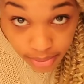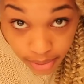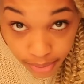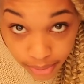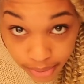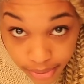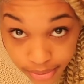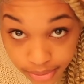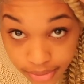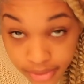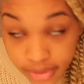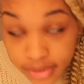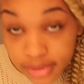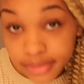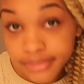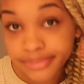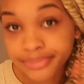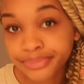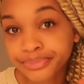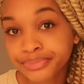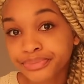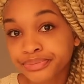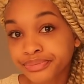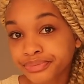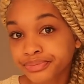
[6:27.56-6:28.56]
my roots.
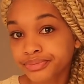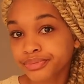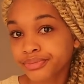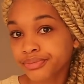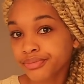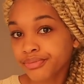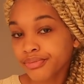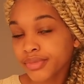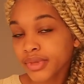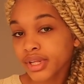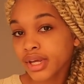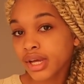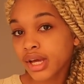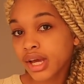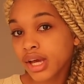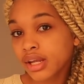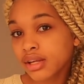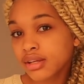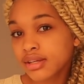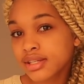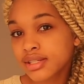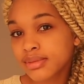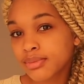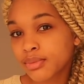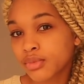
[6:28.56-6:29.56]
It
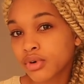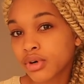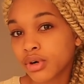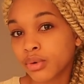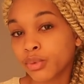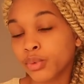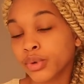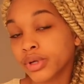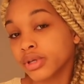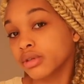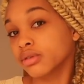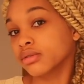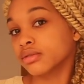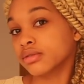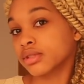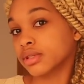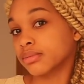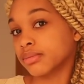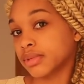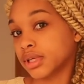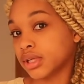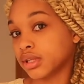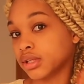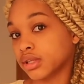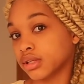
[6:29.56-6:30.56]
looks more real to
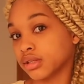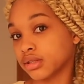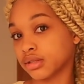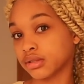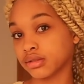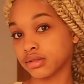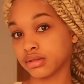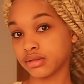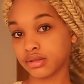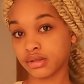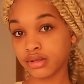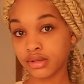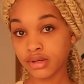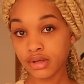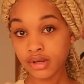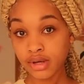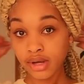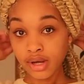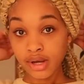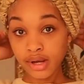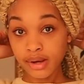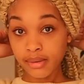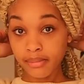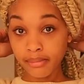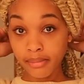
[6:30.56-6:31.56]
me than
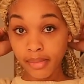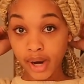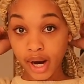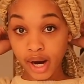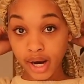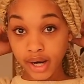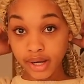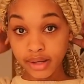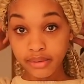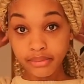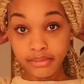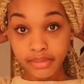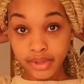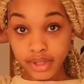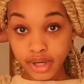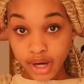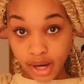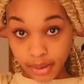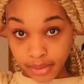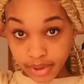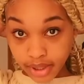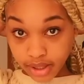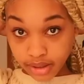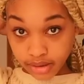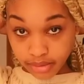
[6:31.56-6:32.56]
mine, but I
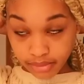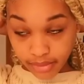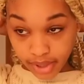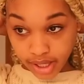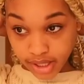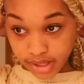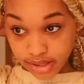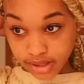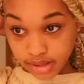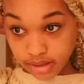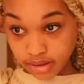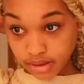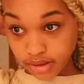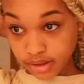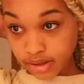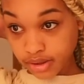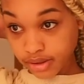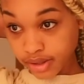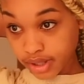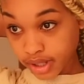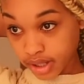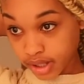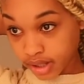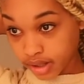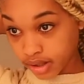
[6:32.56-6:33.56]
mean, mine still look
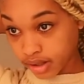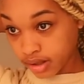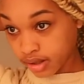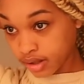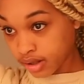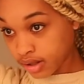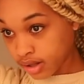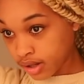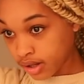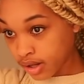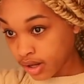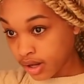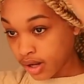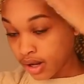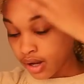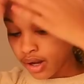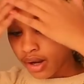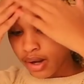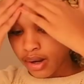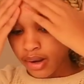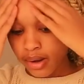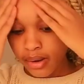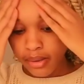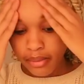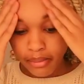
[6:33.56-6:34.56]
okay.
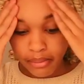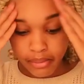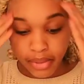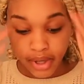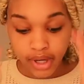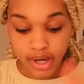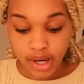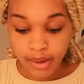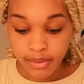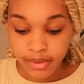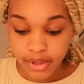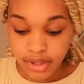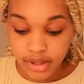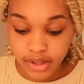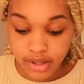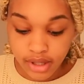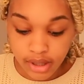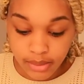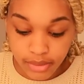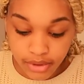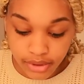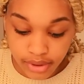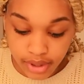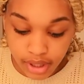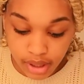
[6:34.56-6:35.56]
But I'm gonna
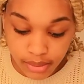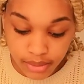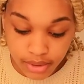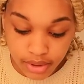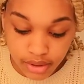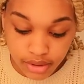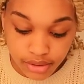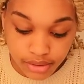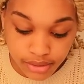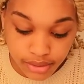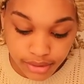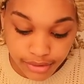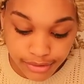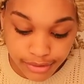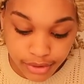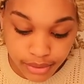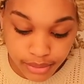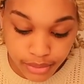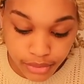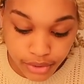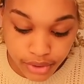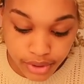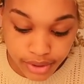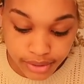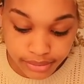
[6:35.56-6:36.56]
come on camera and do a few
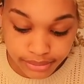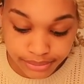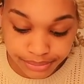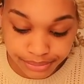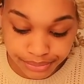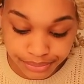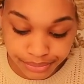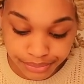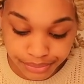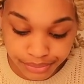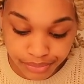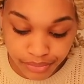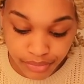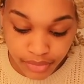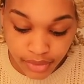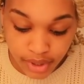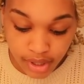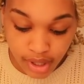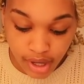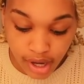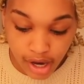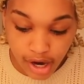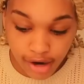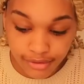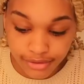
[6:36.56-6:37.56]
more.
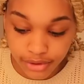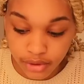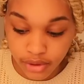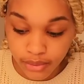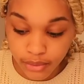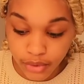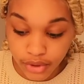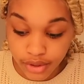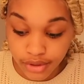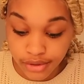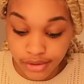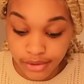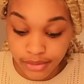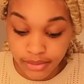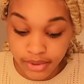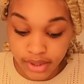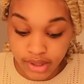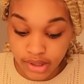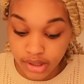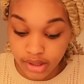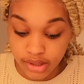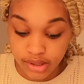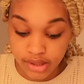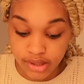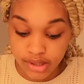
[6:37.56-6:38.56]
I have 3 more to do
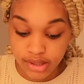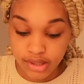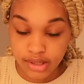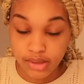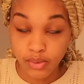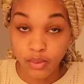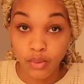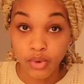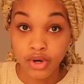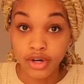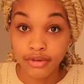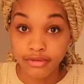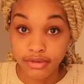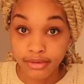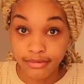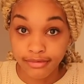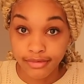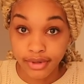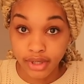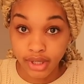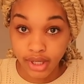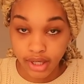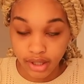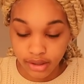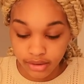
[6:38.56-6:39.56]
because one of them
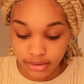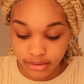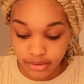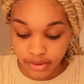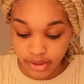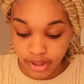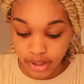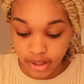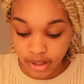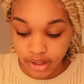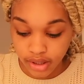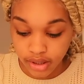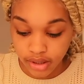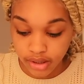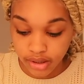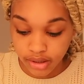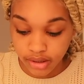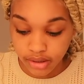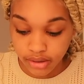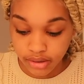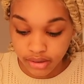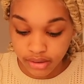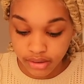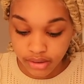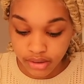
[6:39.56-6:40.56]
fell out,
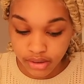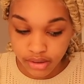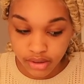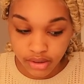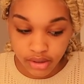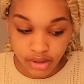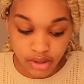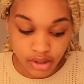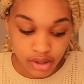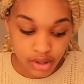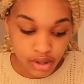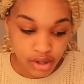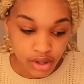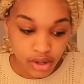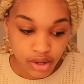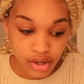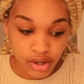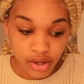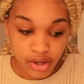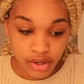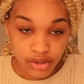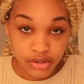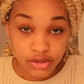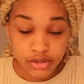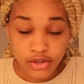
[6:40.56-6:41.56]
and
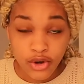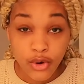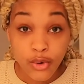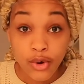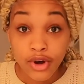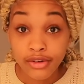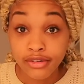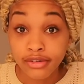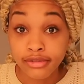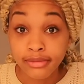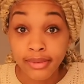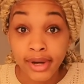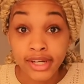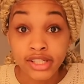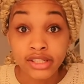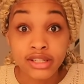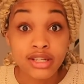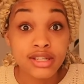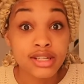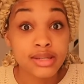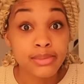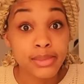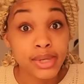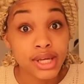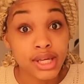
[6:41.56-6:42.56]
2 of them I
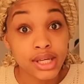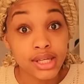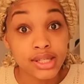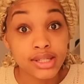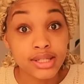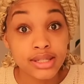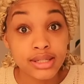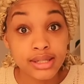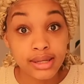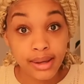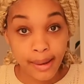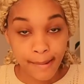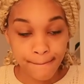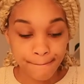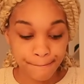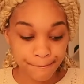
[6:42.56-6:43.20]
just missed.